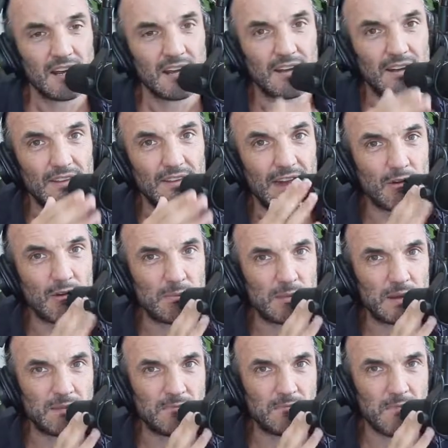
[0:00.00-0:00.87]
That would
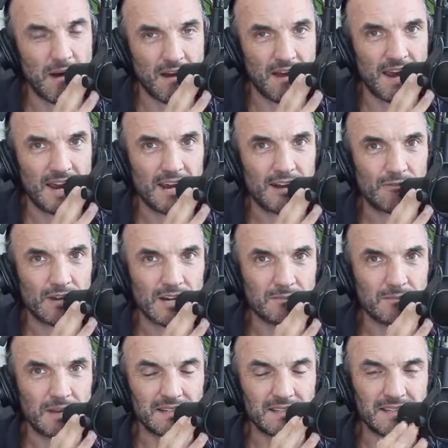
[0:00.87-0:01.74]
be my
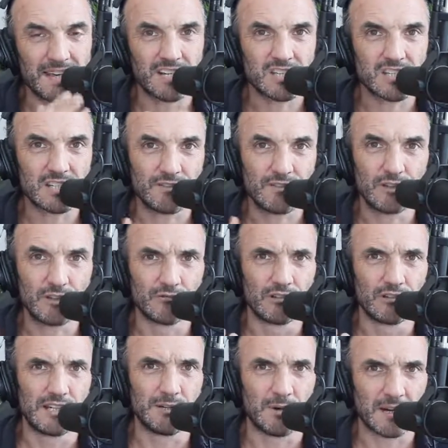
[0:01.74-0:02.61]
recommendation. If you
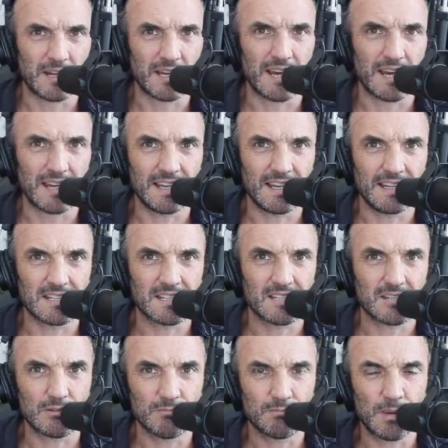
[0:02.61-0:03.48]
really want to get
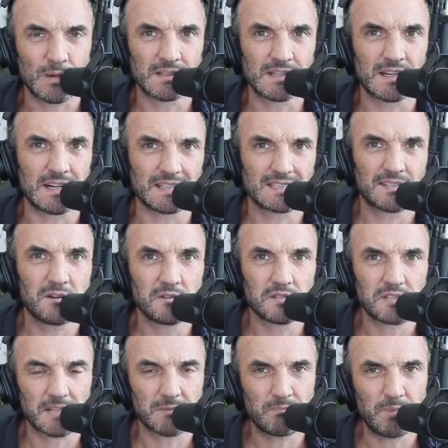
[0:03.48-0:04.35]
into podcast
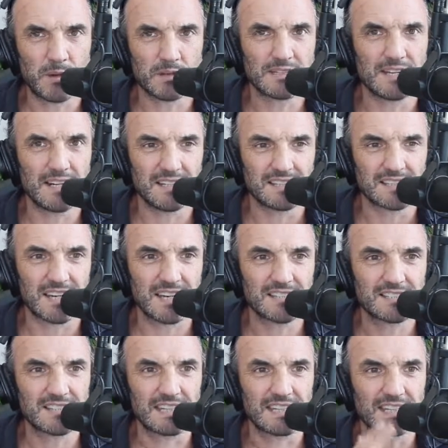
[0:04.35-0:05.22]
hosting, podcast
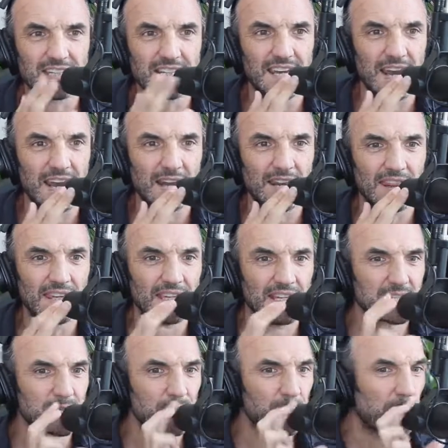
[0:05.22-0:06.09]
guesting, get
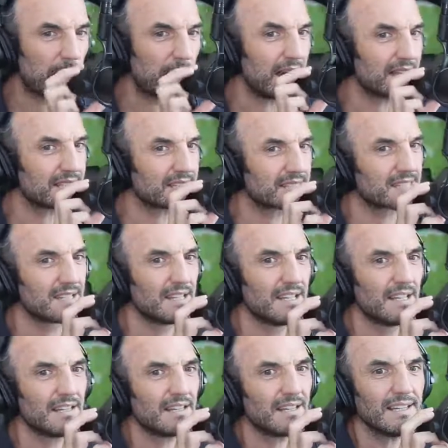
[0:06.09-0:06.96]
this plus
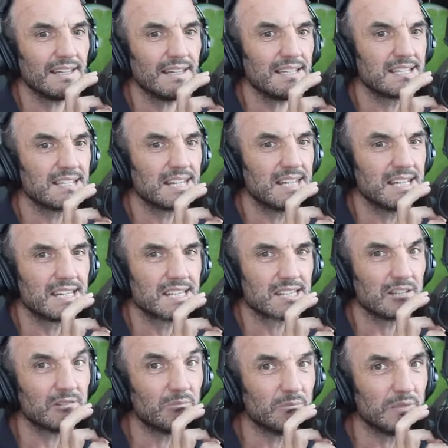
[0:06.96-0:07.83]
a
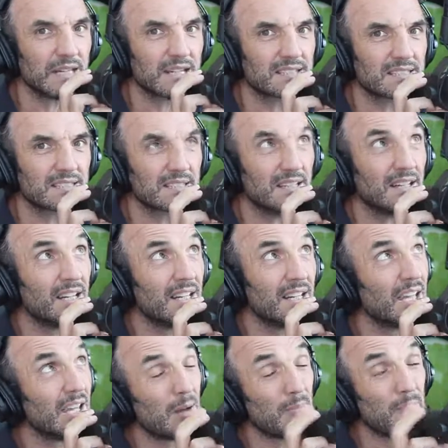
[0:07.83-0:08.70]
decent mixer.
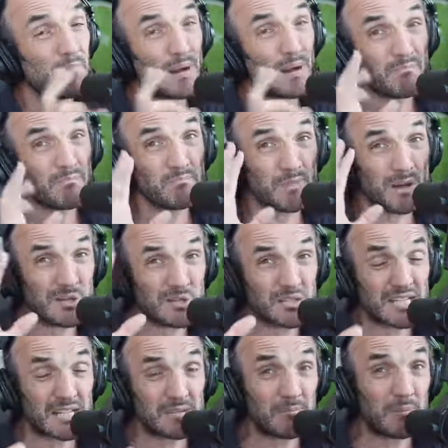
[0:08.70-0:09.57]
But
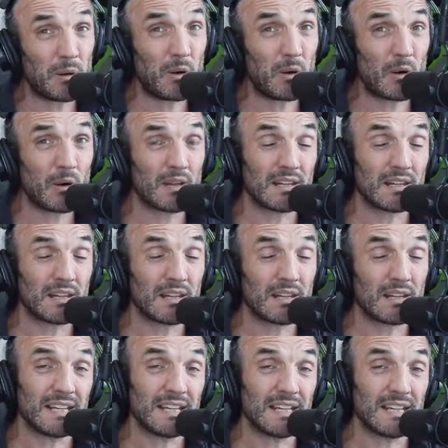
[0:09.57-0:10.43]
most
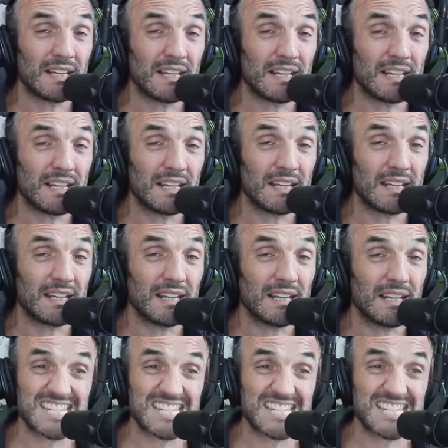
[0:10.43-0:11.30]
importantly, and the
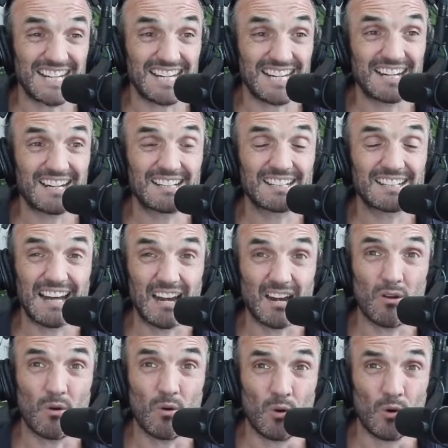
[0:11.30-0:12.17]
biggest mistake
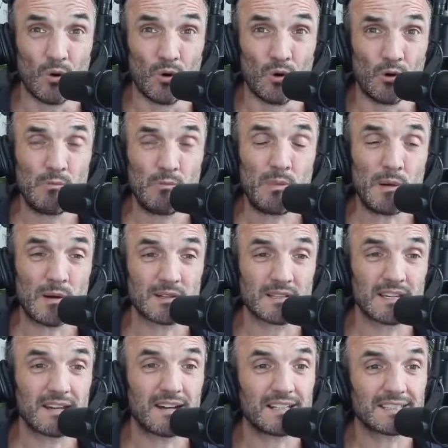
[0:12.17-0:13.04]
that all
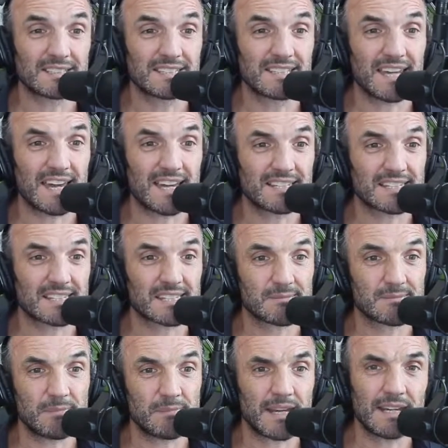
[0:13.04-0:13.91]
podcast
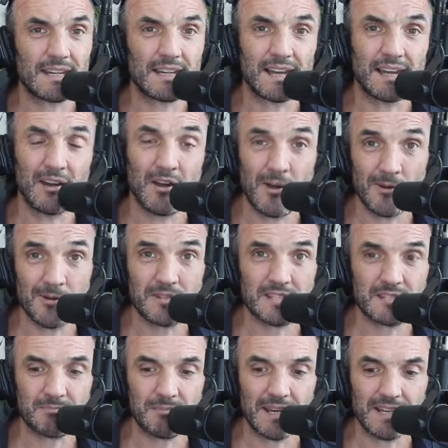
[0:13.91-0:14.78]
guests make and
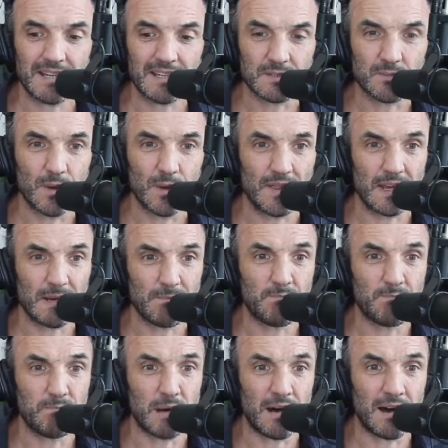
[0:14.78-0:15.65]
hosts make, is when they
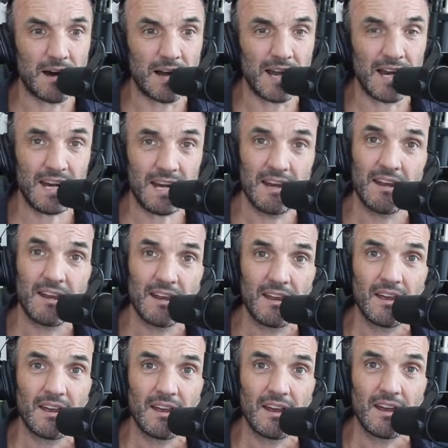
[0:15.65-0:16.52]
buy
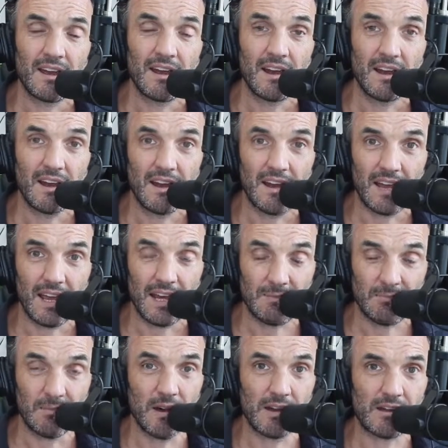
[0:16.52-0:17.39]

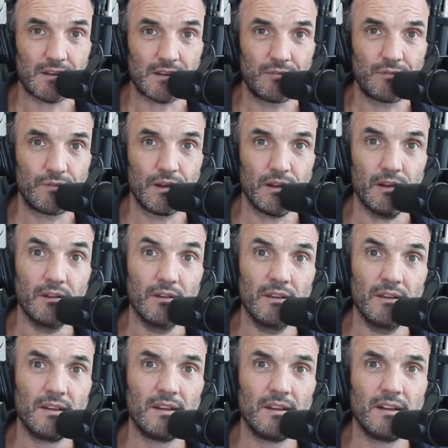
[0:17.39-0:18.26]
a
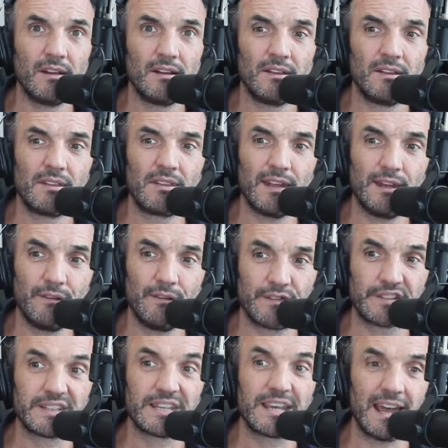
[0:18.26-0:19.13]
microphone, they
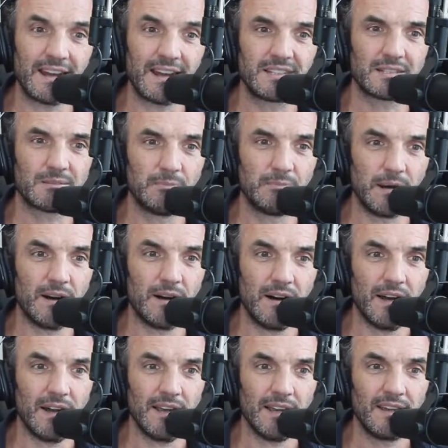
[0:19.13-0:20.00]
forget to
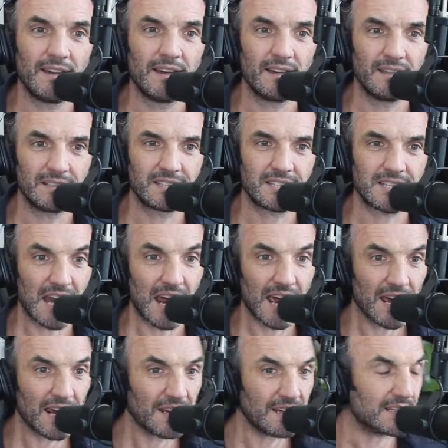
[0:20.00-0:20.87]
buy a
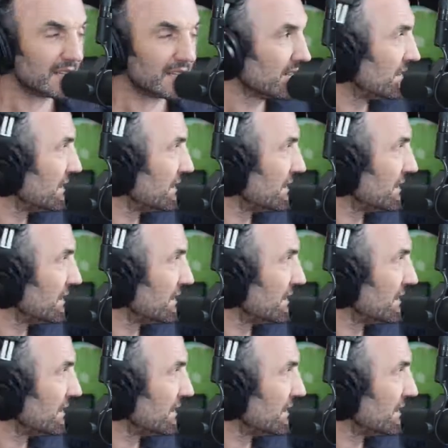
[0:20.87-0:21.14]
stand.